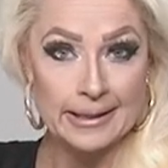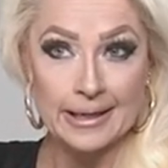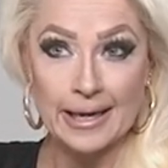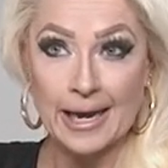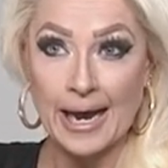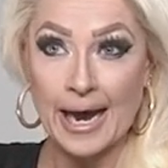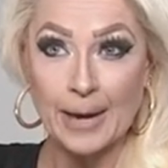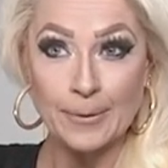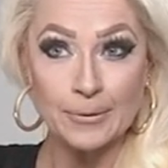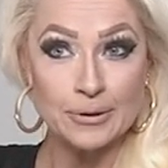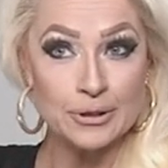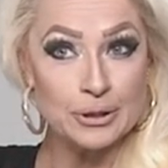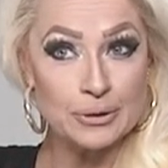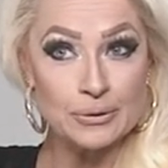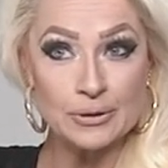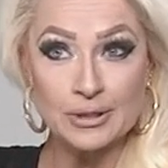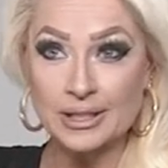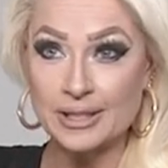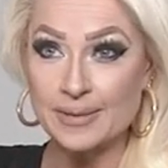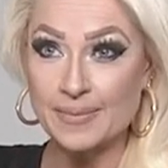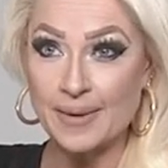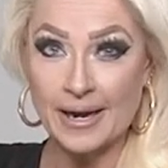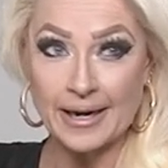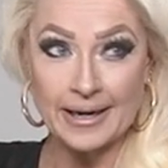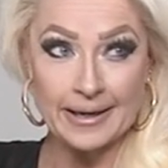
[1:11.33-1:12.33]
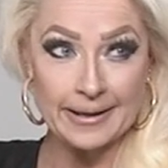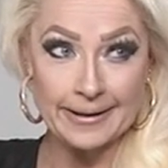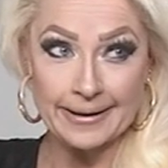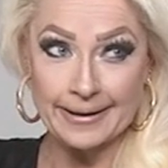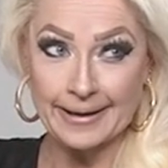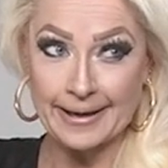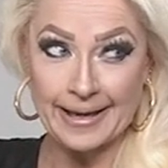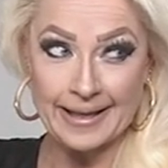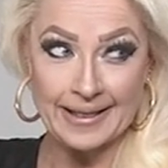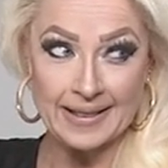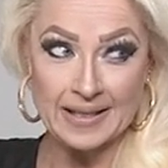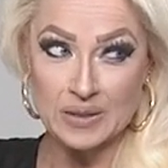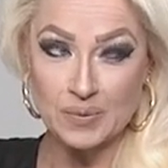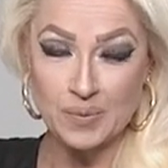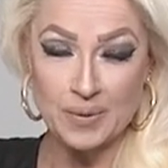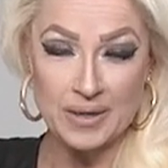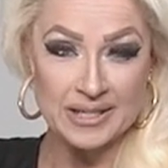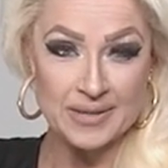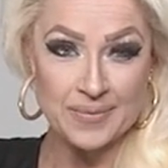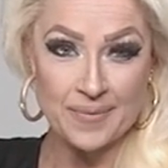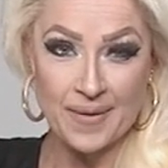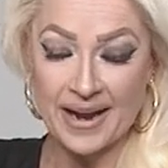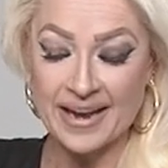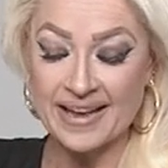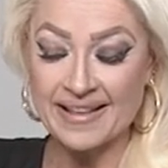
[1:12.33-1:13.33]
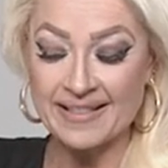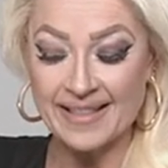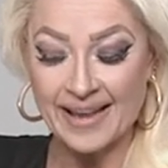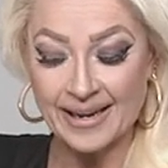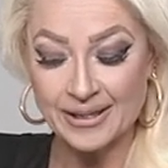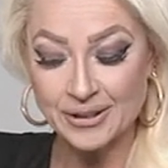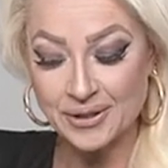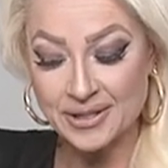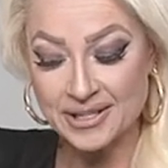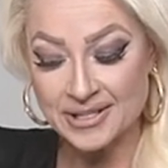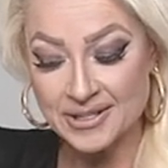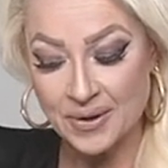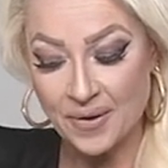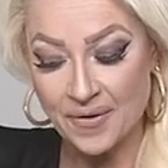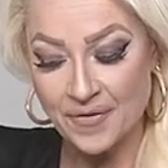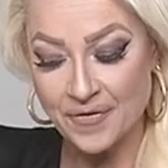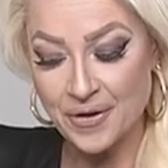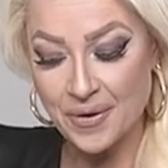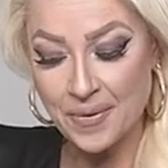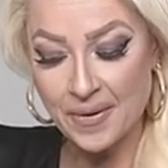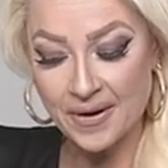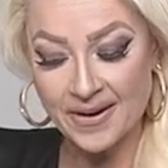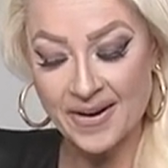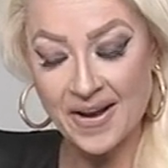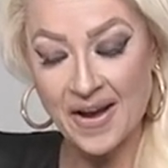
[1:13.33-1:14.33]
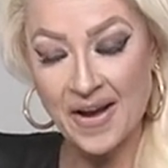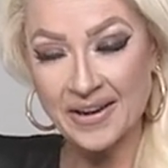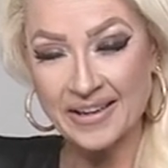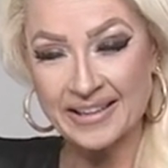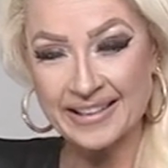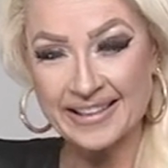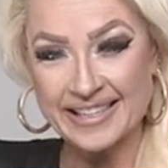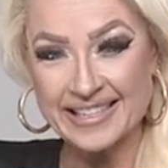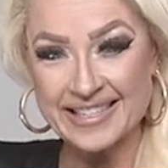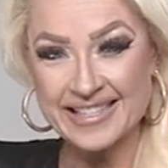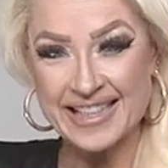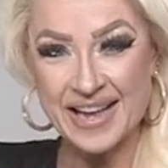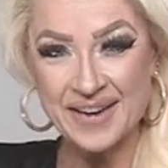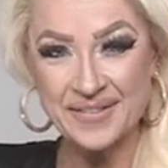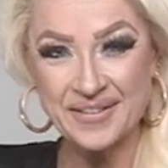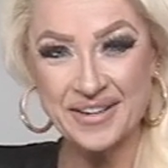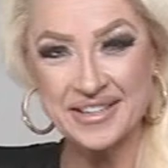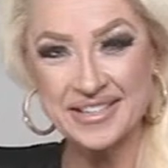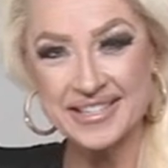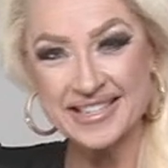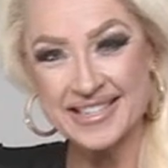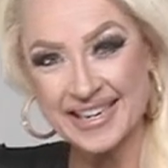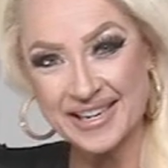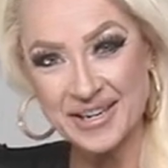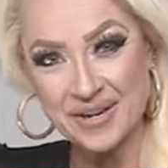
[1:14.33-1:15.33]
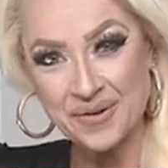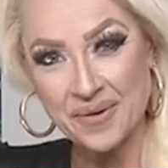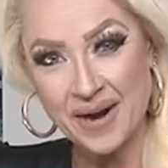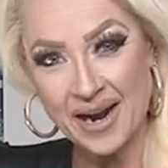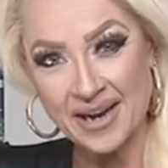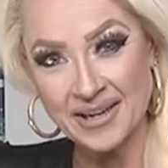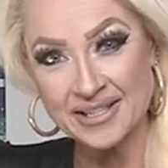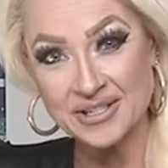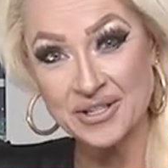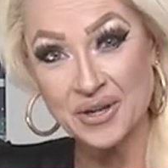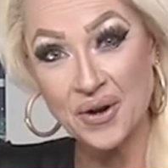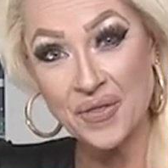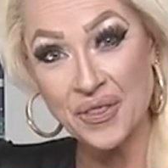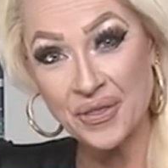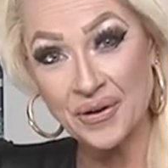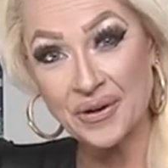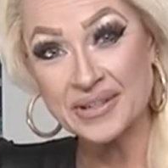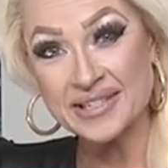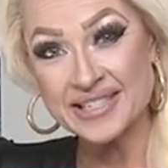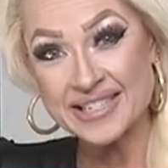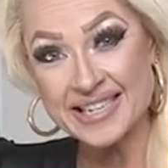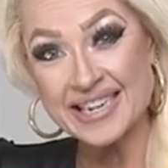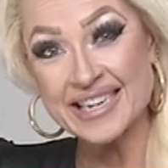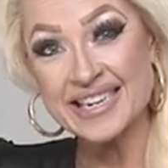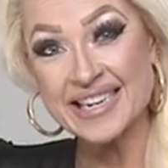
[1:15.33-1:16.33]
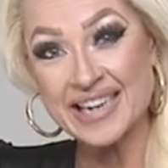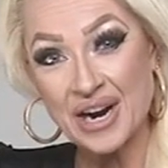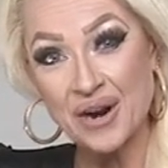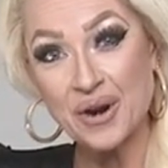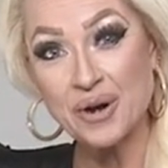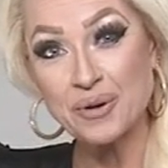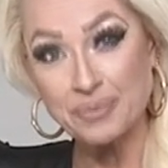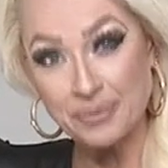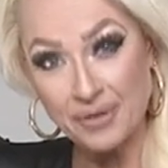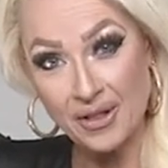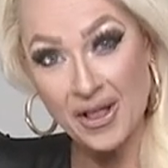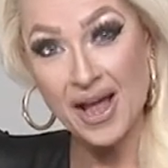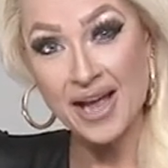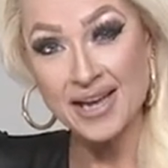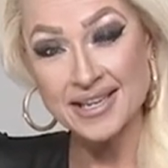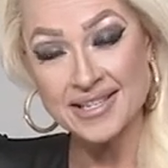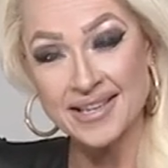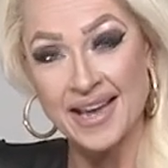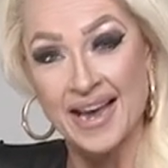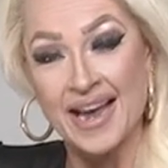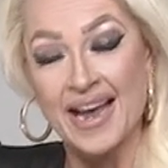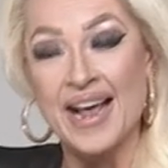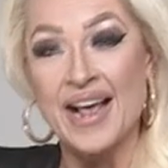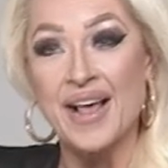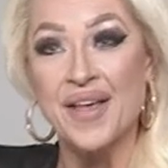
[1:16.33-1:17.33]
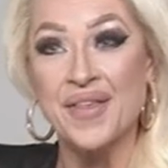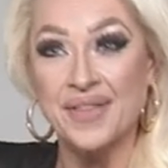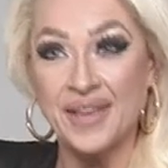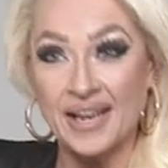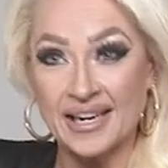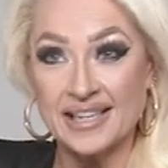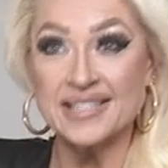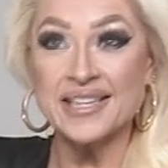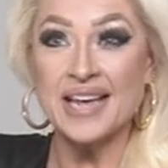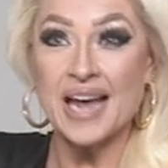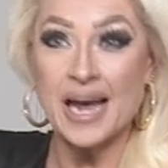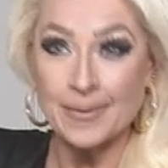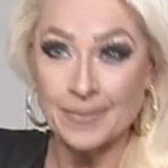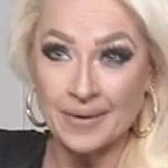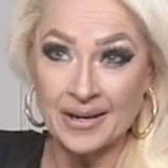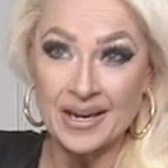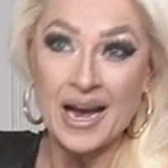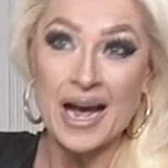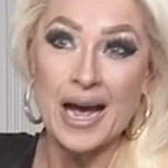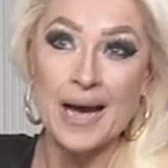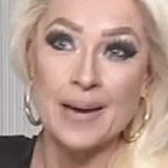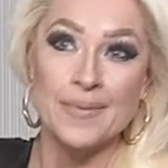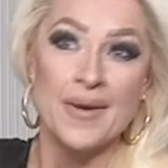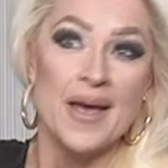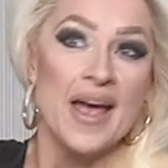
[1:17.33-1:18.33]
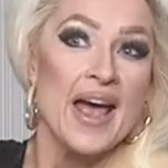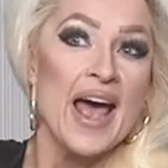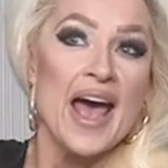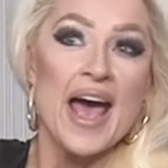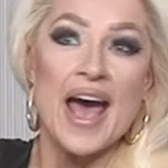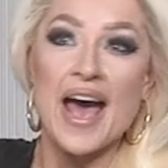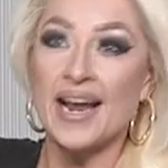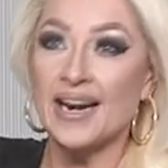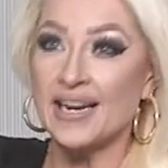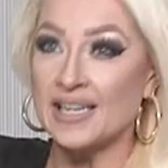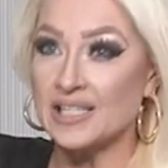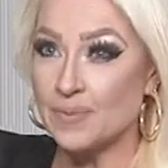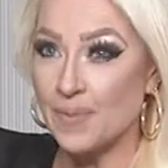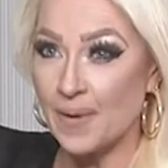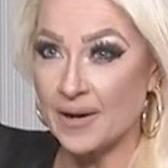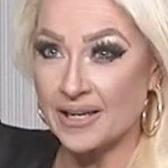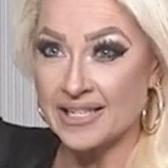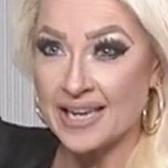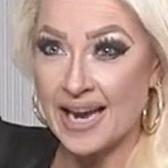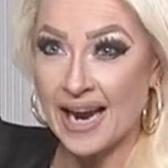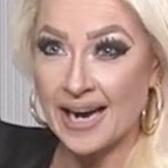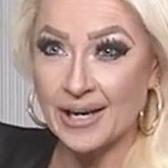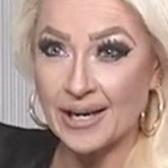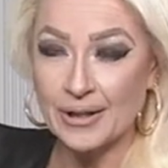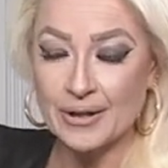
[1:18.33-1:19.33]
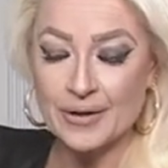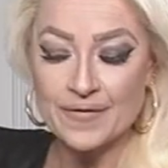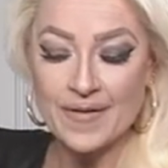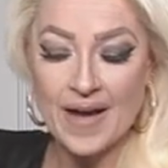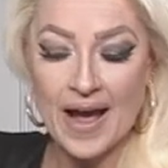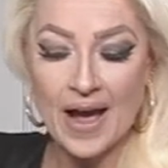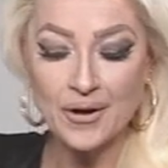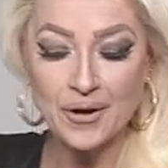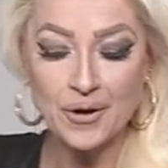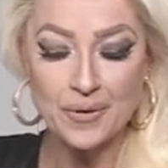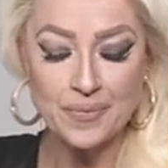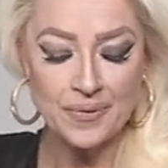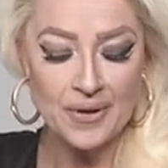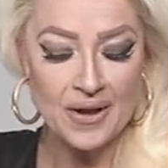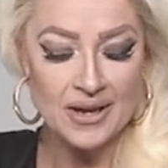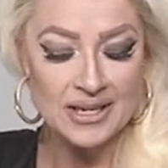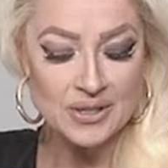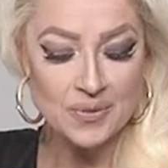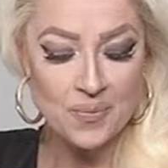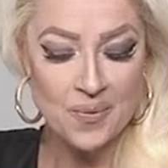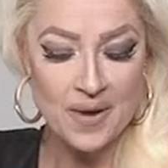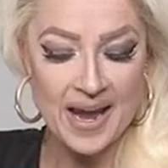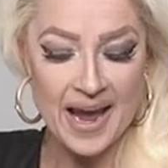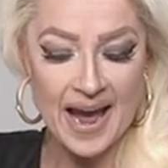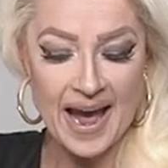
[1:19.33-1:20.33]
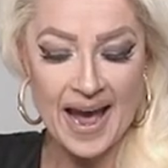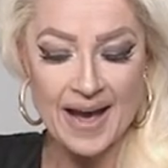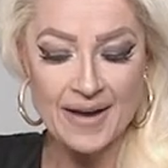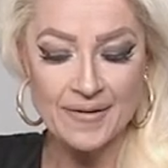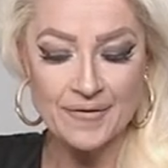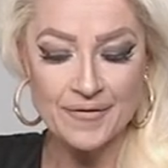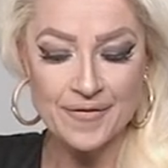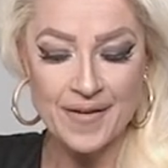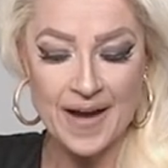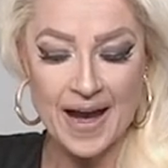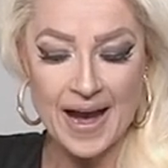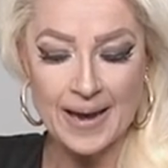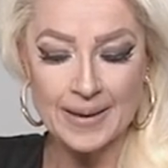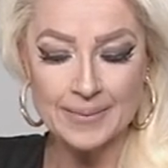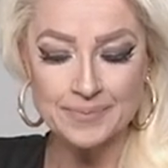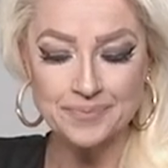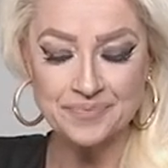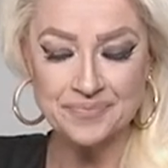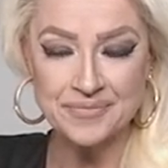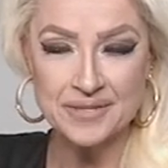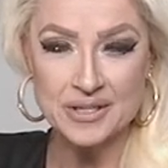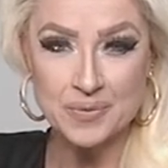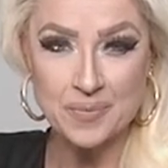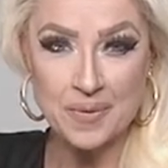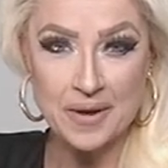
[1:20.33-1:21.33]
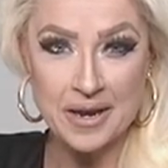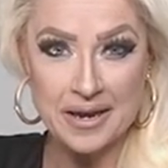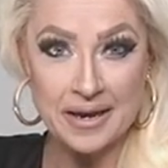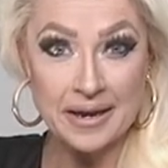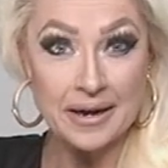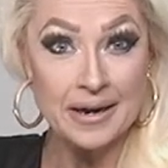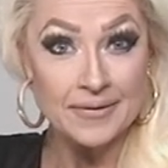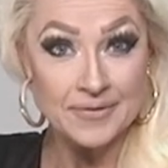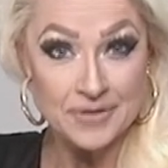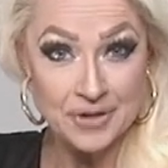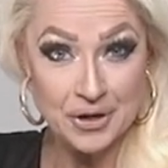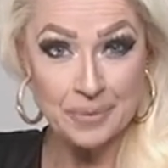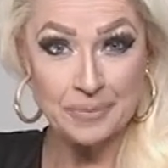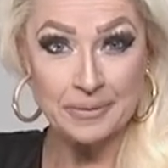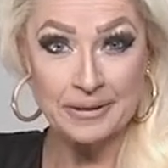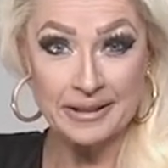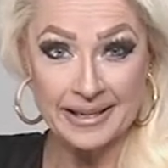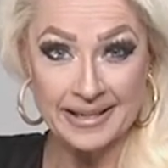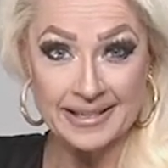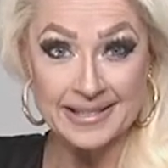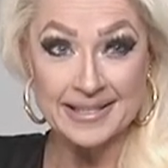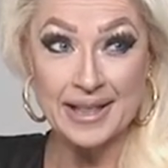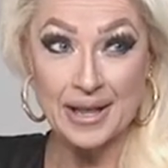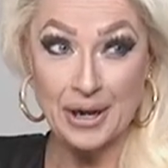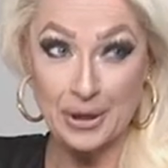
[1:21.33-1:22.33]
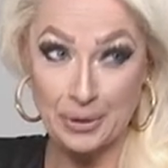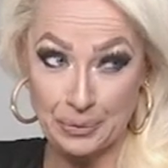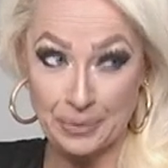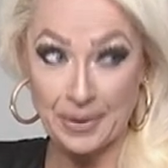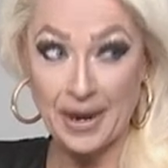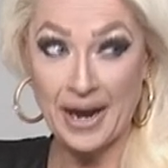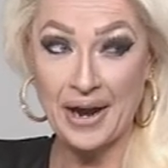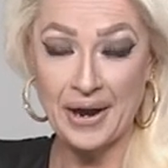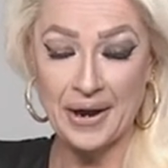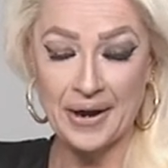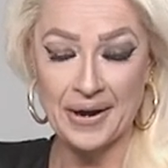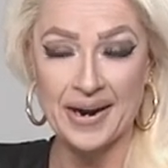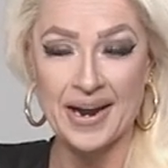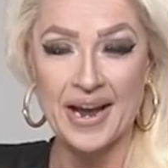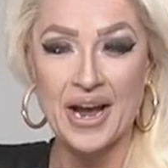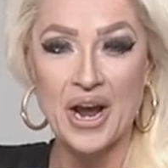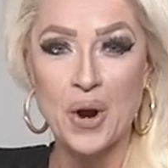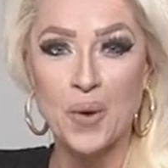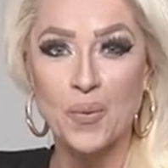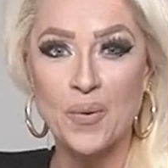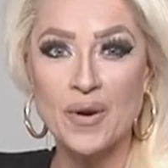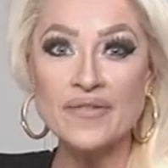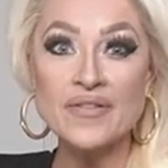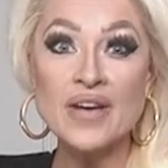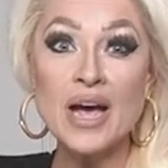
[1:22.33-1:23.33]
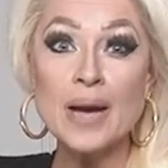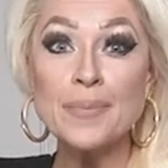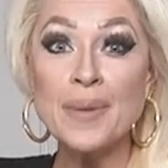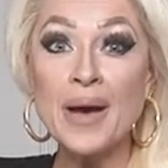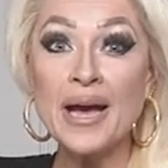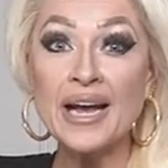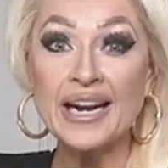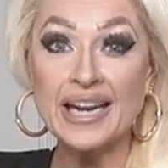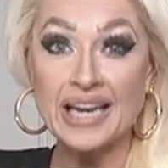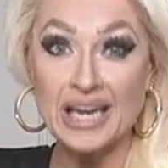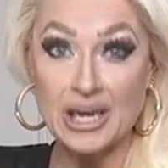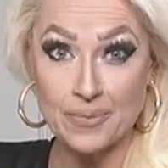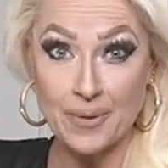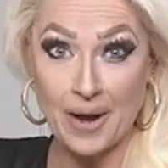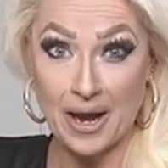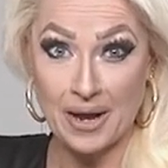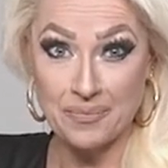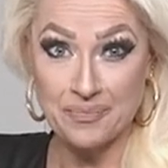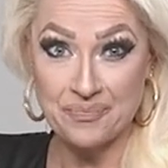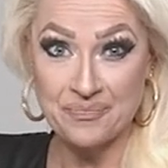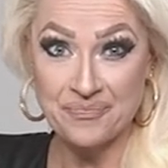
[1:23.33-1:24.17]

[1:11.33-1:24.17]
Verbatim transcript: I would do just about anything to get this piece in my collection. So if you are a Congolese lover, stick around. It's our thirteen karat plus that is coming up at a spectacular value. Plus we have, um, speaking of tourmalines that are rare, we've got Paraíba,